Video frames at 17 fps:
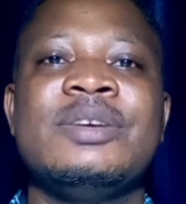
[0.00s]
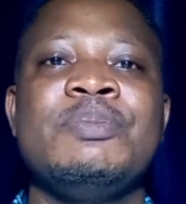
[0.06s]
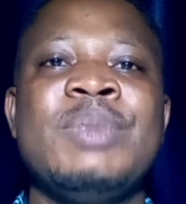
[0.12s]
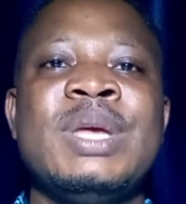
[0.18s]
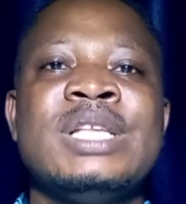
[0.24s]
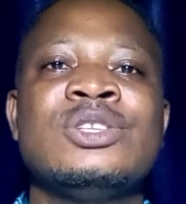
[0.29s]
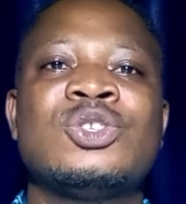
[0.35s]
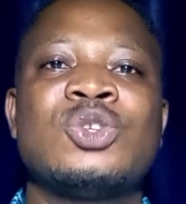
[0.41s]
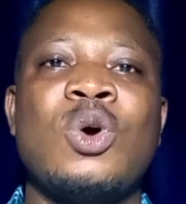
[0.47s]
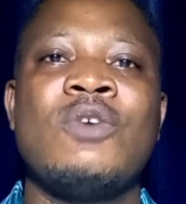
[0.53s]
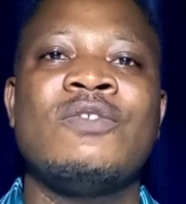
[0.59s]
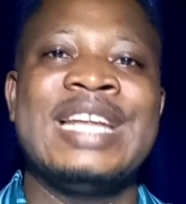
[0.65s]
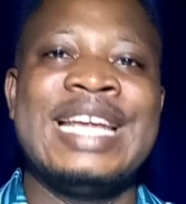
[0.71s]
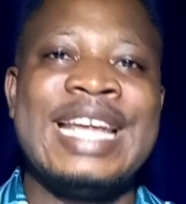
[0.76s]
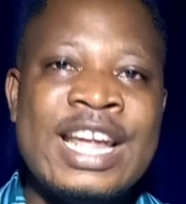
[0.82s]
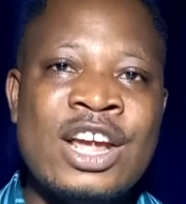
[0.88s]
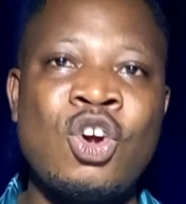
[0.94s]
the means of
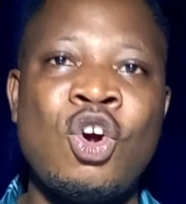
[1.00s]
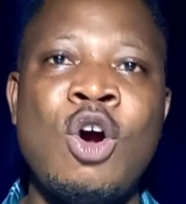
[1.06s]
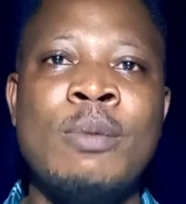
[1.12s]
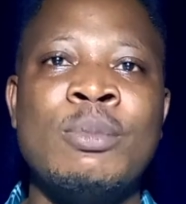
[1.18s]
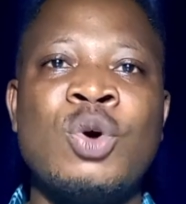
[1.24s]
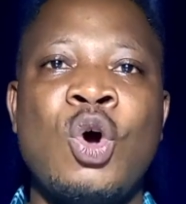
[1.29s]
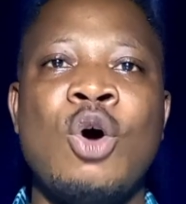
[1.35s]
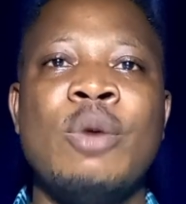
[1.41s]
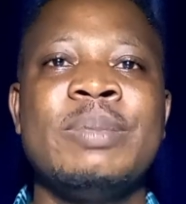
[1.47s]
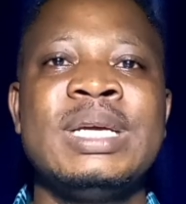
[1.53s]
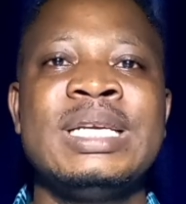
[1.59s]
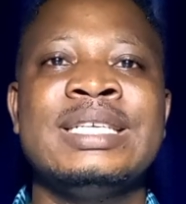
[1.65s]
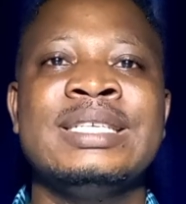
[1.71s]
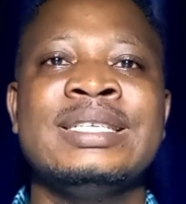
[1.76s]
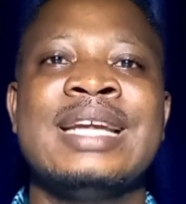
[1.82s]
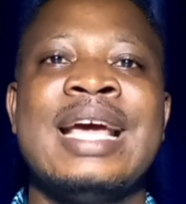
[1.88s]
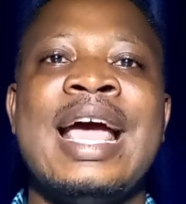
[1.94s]
the income coming
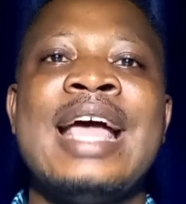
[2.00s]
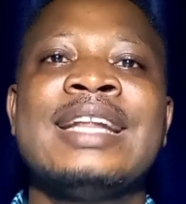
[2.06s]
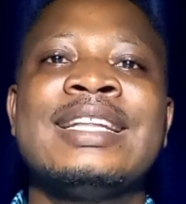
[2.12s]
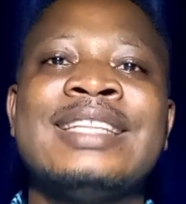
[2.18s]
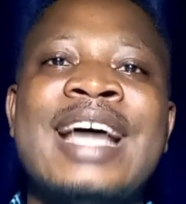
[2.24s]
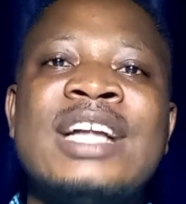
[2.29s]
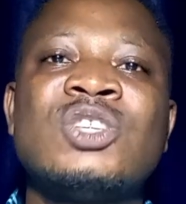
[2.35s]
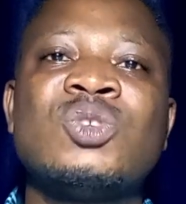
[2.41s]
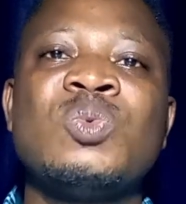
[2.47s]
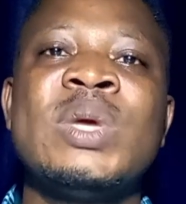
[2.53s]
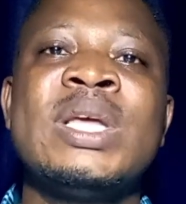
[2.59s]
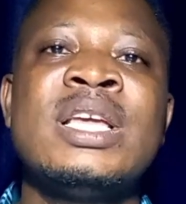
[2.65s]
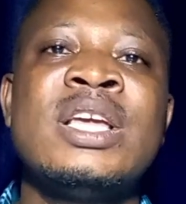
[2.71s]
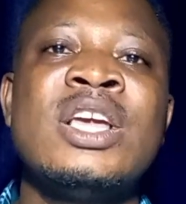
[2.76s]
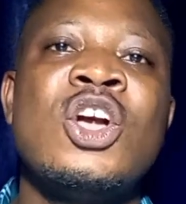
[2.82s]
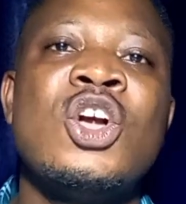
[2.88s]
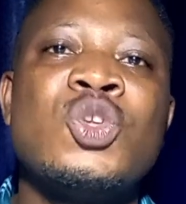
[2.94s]
in. That
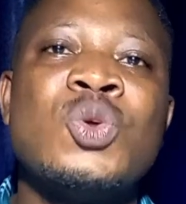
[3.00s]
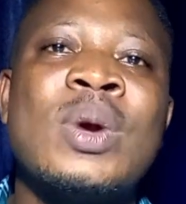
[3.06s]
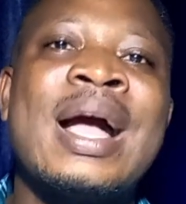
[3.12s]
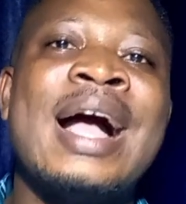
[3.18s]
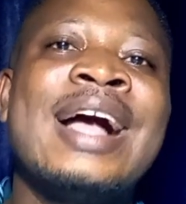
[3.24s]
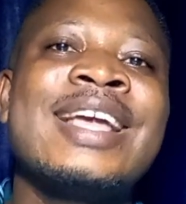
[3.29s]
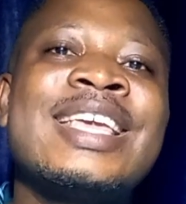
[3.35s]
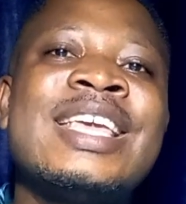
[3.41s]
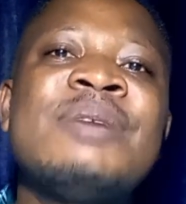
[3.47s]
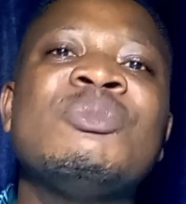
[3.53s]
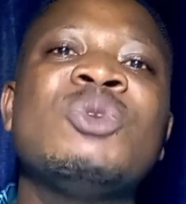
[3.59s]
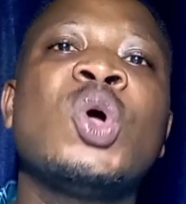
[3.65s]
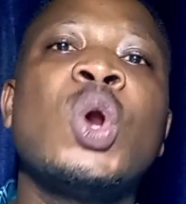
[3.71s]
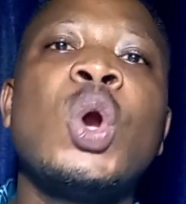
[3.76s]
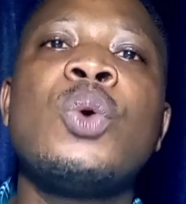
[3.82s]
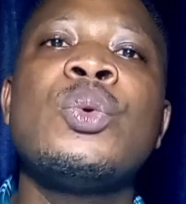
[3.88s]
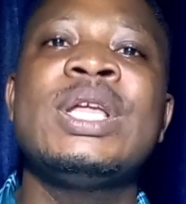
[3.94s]
way, you can keep
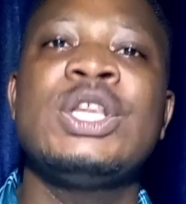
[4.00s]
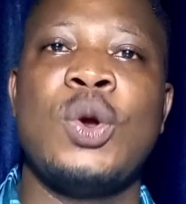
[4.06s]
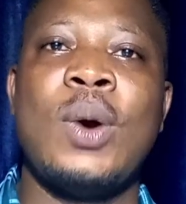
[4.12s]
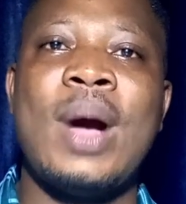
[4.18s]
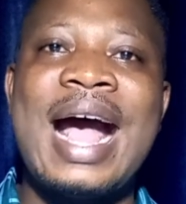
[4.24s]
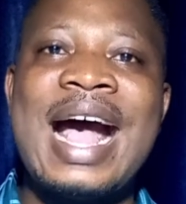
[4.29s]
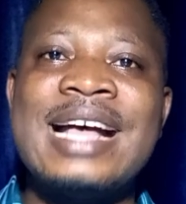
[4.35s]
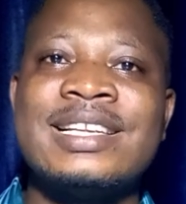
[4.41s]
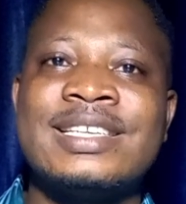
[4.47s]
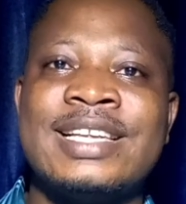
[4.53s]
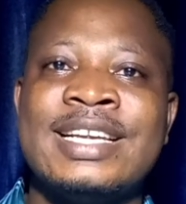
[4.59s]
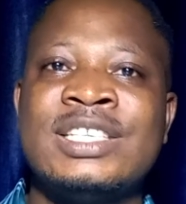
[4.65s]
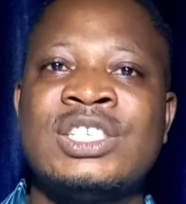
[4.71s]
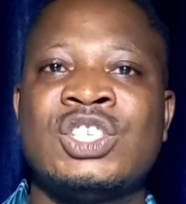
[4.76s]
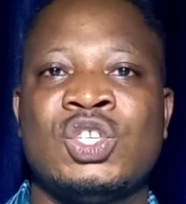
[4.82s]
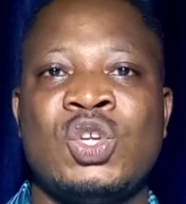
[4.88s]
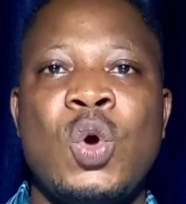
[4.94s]
growing your
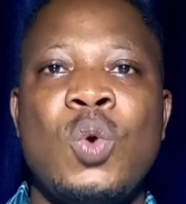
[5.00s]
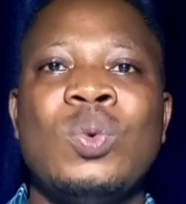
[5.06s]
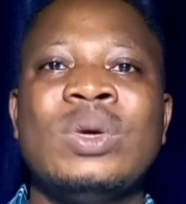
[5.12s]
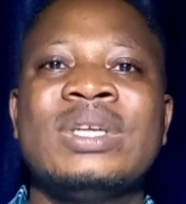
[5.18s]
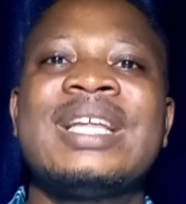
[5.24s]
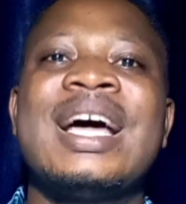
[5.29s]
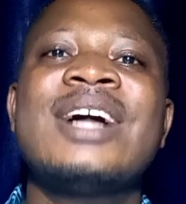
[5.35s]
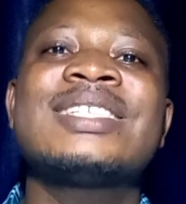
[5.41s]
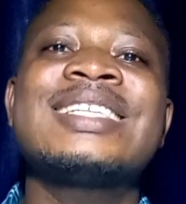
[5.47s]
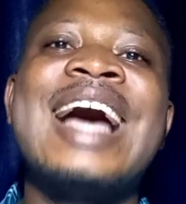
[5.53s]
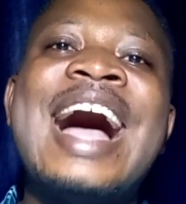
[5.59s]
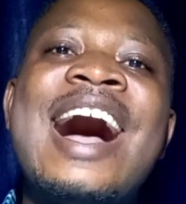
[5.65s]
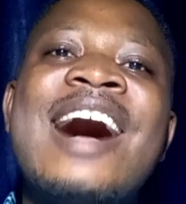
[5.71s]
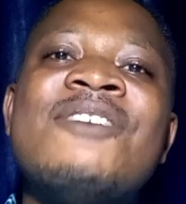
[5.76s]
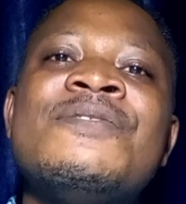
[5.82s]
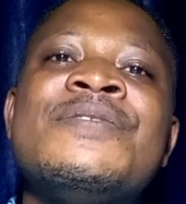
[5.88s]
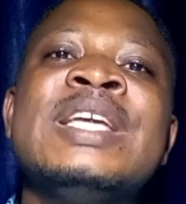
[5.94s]
assets without
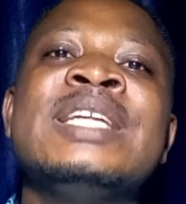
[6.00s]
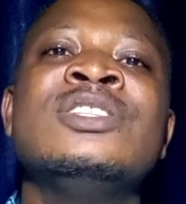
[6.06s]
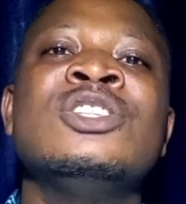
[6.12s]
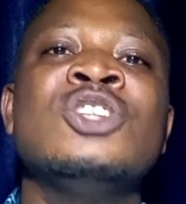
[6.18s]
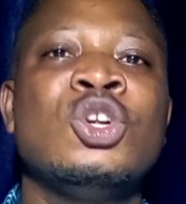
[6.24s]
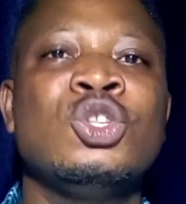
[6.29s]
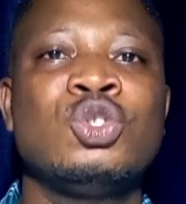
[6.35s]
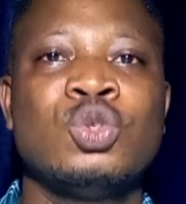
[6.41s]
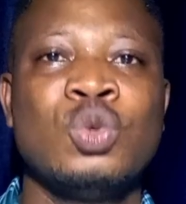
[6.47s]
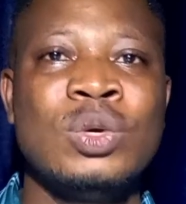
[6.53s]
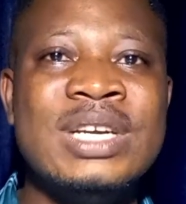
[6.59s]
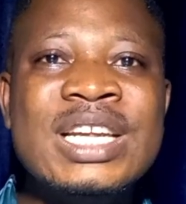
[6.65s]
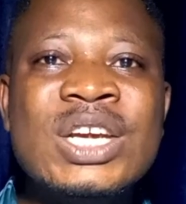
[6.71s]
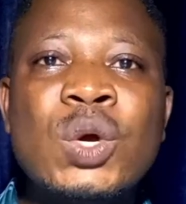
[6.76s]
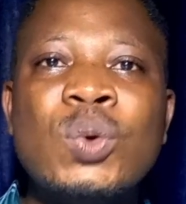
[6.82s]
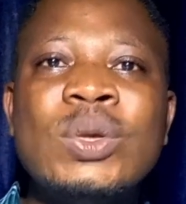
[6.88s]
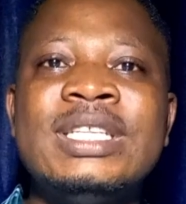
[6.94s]
having to
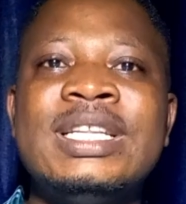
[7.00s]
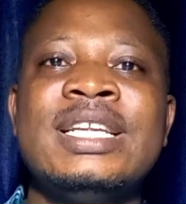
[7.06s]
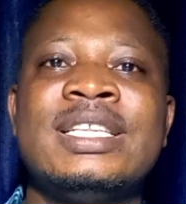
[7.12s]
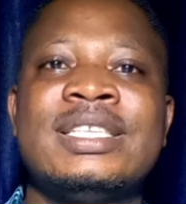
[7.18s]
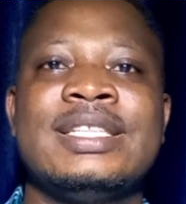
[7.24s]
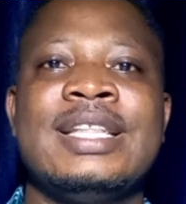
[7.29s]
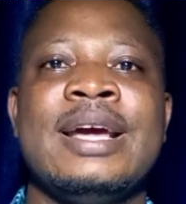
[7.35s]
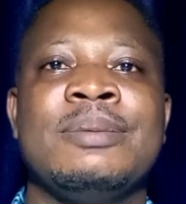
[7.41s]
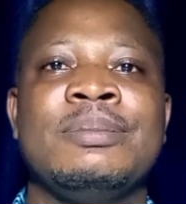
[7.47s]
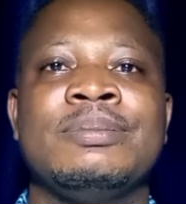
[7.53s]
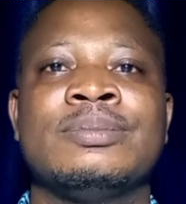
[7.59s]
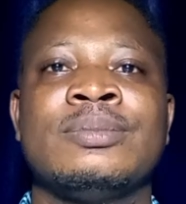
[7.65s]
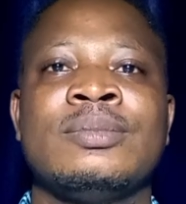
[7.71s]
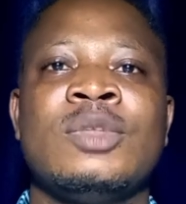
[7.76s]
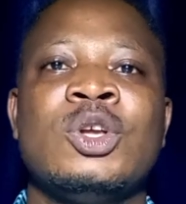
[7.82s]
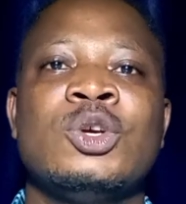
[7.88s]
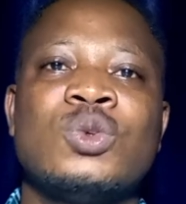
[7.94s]
liquidate them.
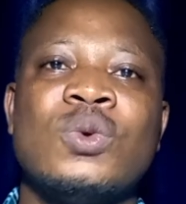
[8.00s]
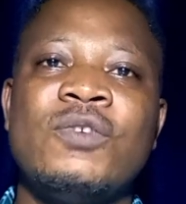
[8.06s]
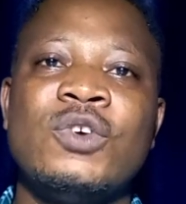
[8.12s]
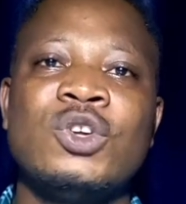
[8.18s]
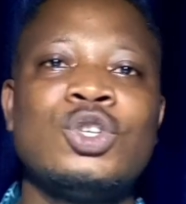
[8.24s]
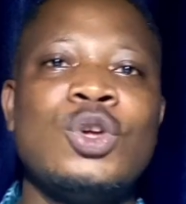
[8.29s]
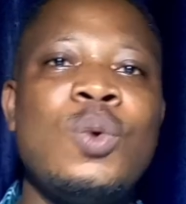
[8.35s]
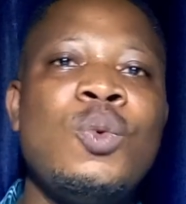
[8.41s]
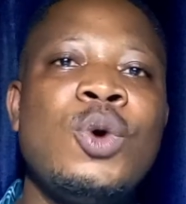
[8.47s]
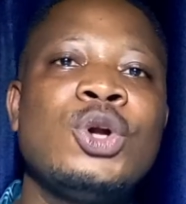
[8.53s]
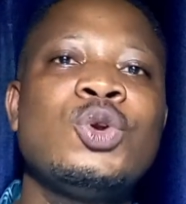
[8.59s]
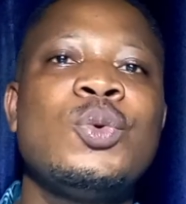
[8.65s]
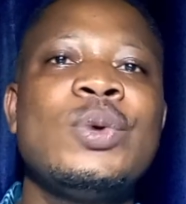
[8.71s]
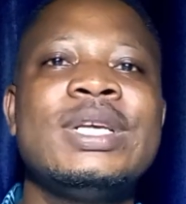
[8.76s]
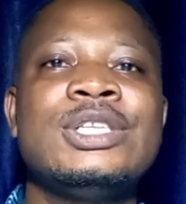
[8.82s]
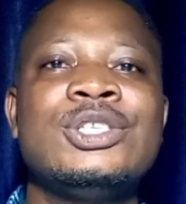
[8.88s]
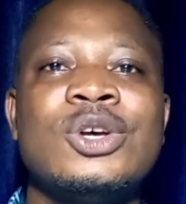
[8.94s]
So for someone
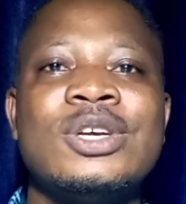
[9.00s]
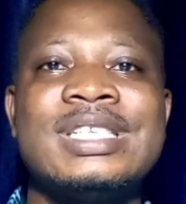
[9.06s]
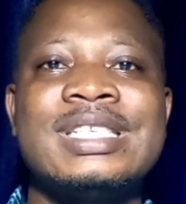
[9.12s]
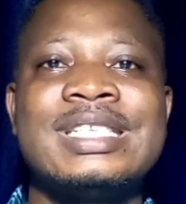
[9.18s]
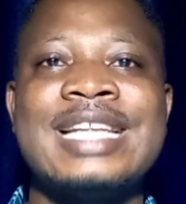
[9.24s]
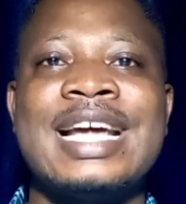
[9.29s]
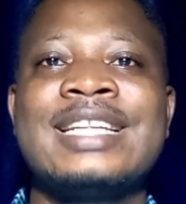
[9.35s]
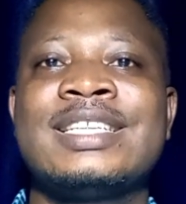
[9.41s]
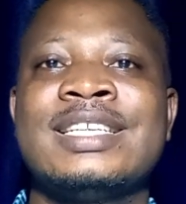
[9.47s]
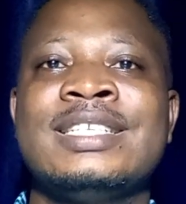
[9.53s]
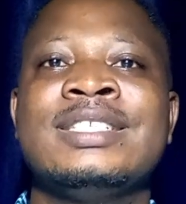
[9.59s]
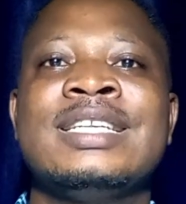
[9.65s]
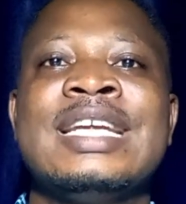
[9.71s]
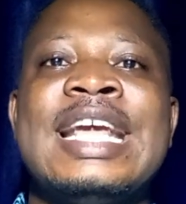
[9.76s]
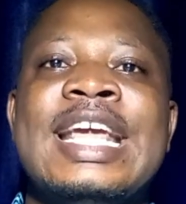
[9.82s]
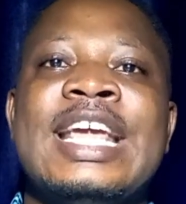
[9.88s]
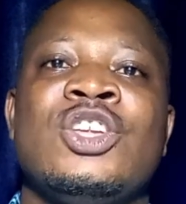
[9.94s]
who is just
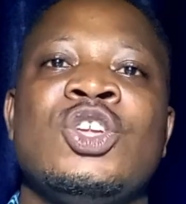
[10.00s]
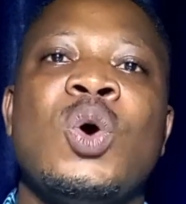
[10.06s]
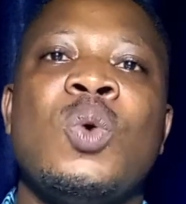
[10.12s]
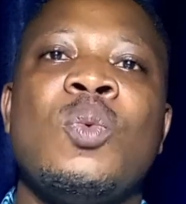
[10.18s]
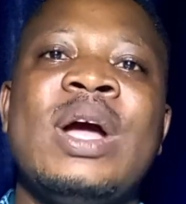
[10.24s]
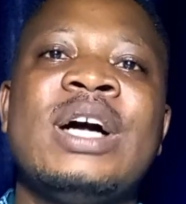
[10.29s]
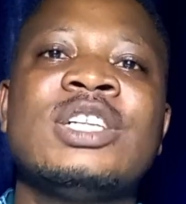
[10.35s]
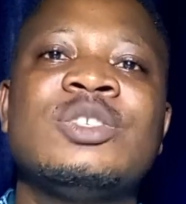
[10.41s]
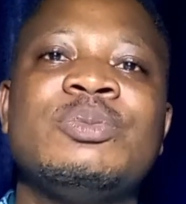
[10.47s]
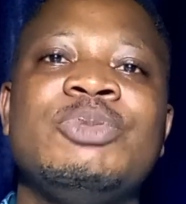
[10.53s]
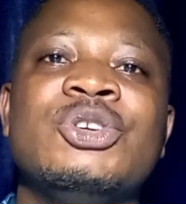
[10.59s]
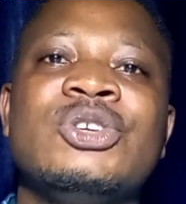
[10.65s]
starting in your wealth